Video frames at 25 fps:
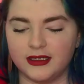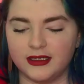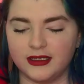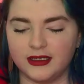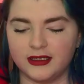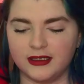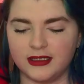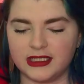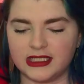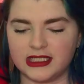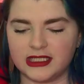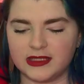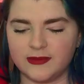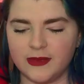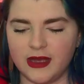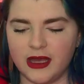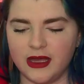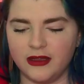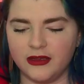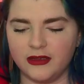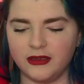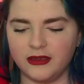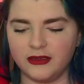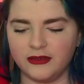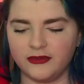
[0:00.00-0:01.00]
The
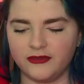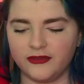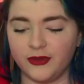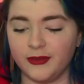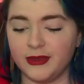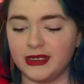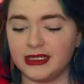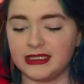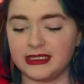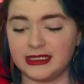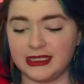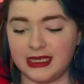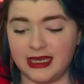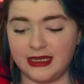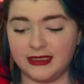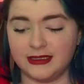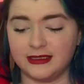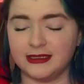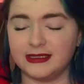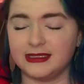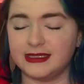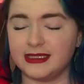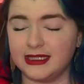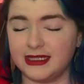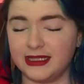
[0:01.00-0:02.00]
smell from it
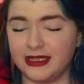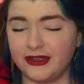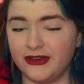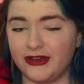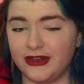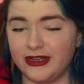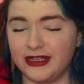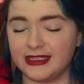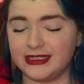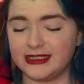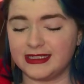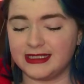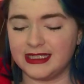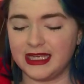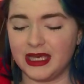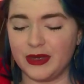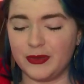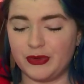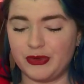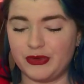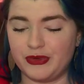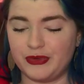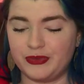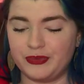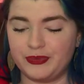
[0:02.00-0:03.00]
tells that they're in a
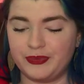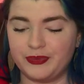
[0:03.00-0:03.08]
stable.